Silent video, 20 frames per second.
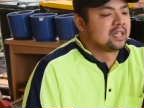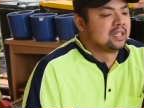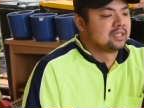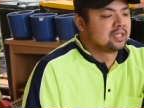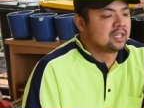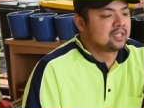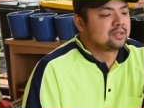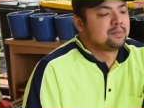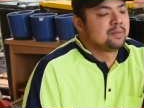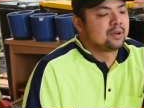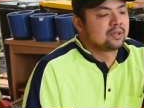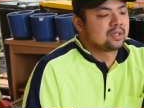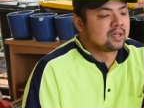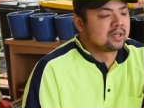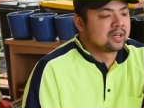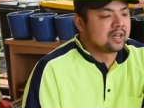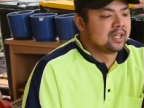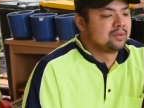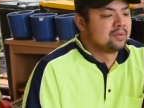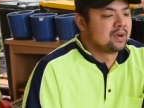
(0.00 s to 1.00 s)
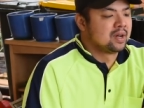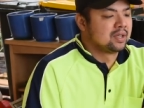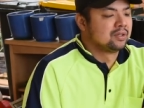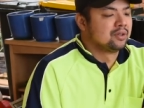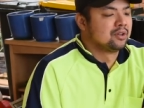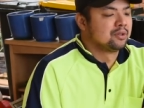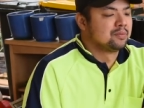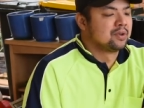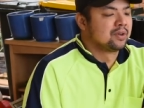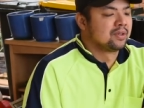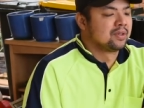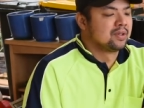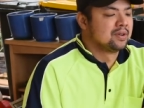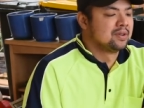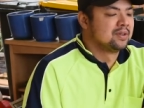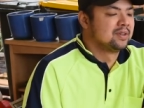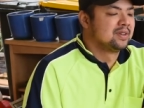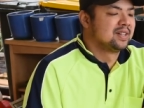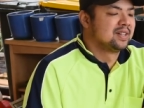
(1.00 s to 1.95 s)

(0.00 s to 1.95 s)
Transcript: I just bought a grade 1 notebook though,